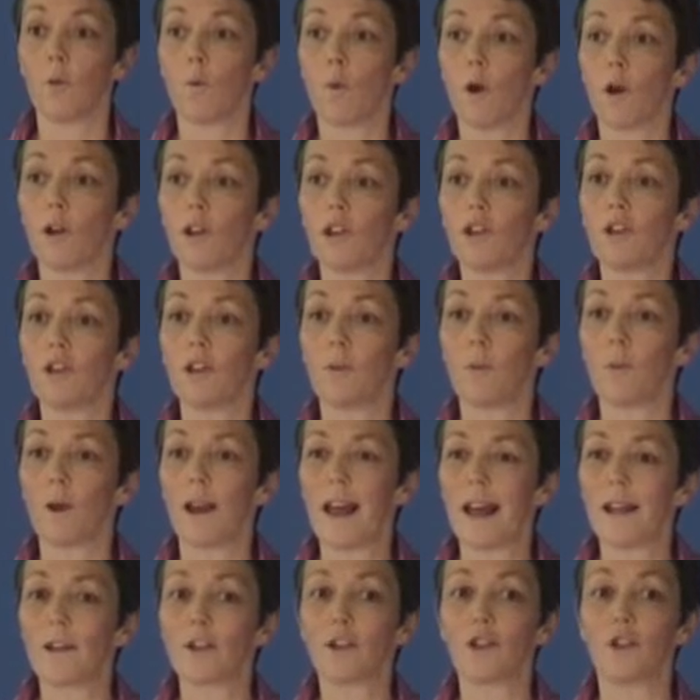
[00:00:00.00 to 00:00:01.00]
what
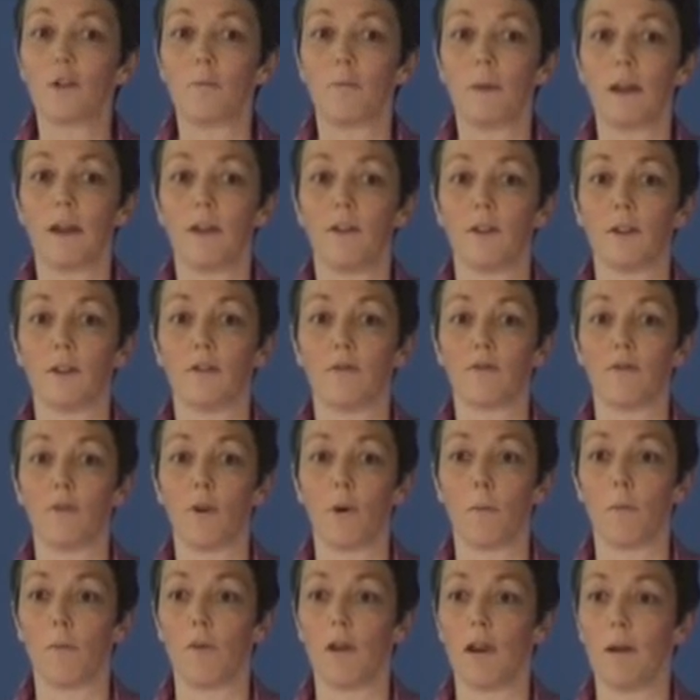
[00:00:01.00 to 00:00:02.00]
else should be in this
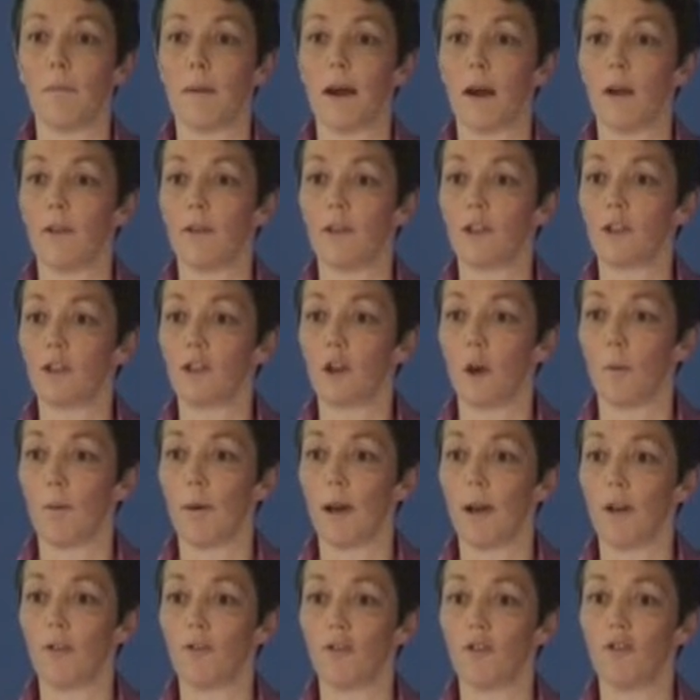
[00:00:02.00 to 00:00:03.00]
formulary about this top
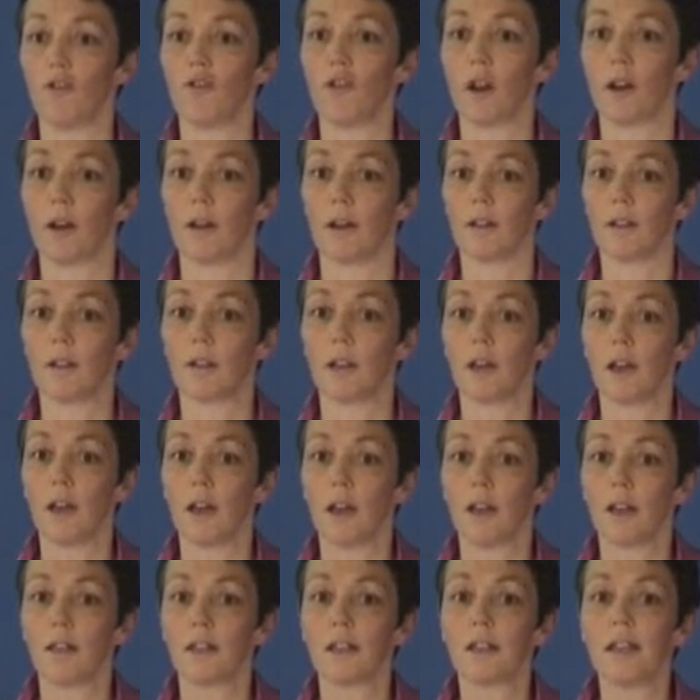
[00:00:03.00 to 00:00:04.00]
100 drugs
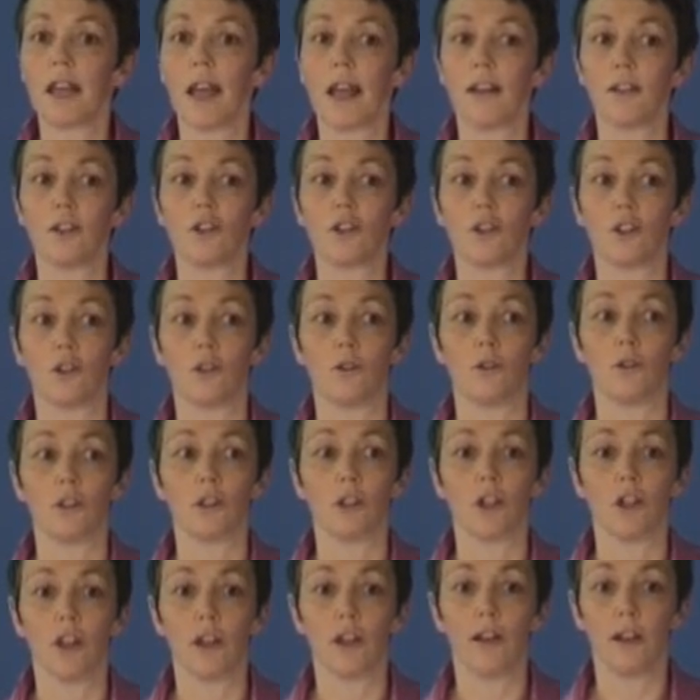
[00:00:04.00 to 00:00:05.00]
to get students
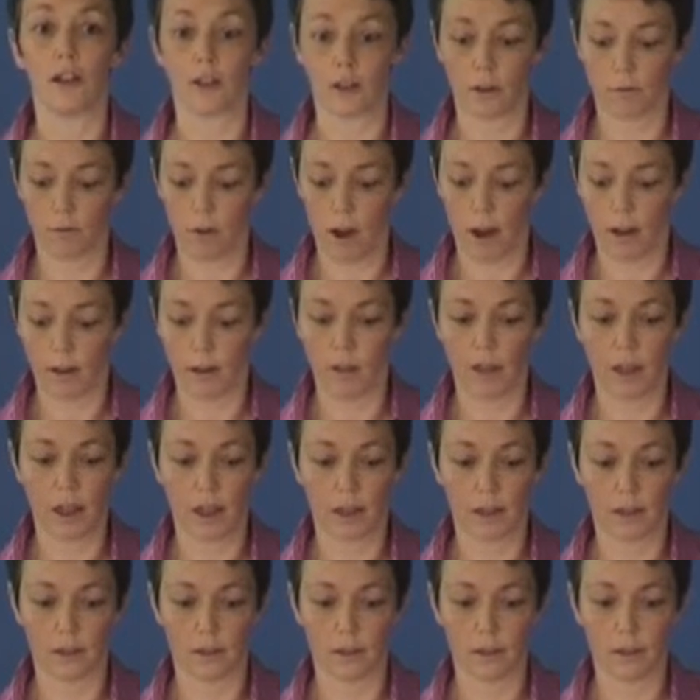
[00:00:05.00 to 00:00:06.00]
learning the right
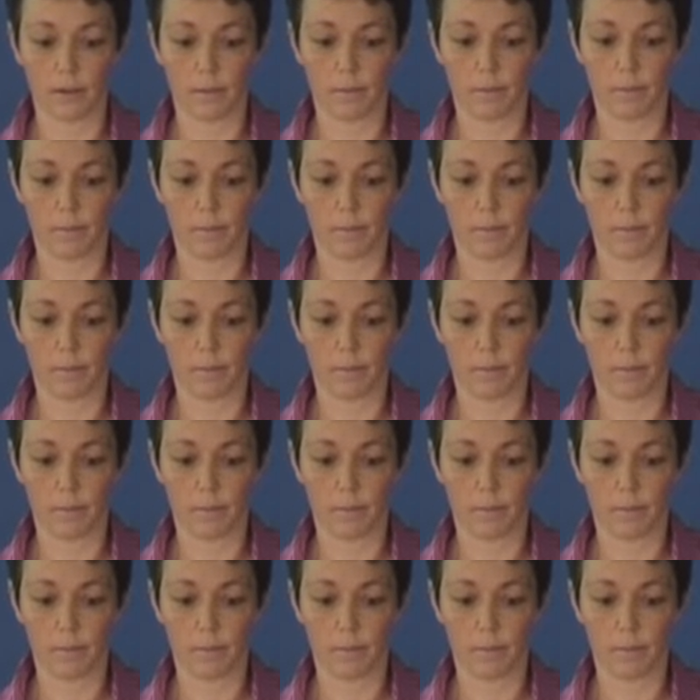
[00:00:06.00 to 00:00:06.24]
things?